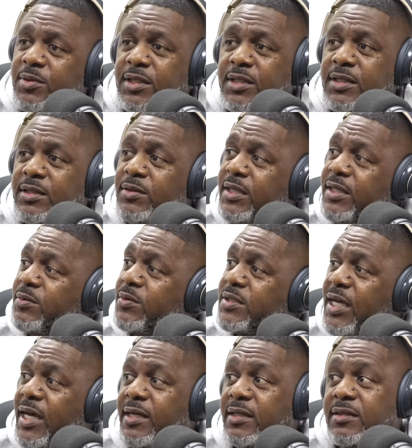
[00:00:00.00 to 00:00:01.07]
but he he
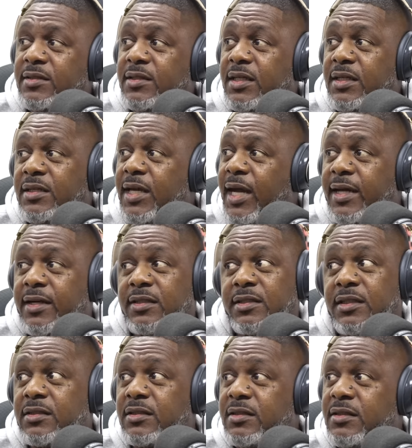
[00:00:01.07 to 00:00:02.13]
was kind of he kind
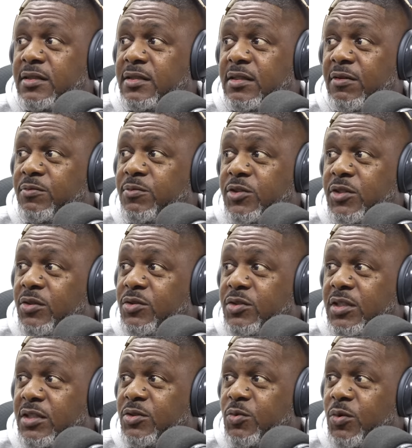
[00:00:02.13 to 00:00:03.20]
of distanced himself from certain
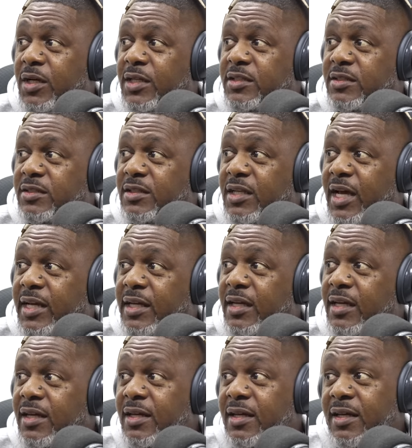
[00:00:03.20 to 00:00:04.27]
situations
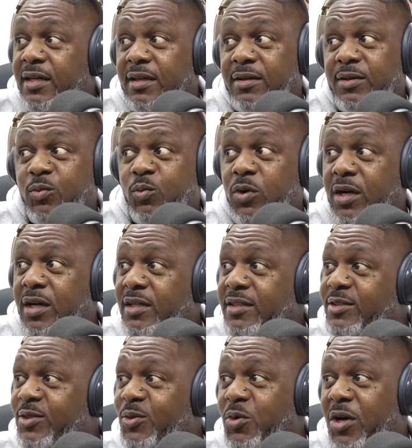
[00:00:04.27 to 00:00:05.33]
like.
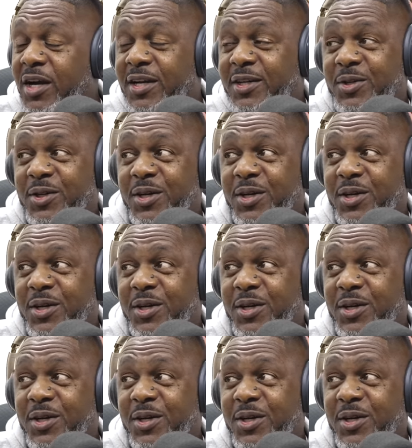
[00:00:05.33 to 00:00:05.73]
Where's where?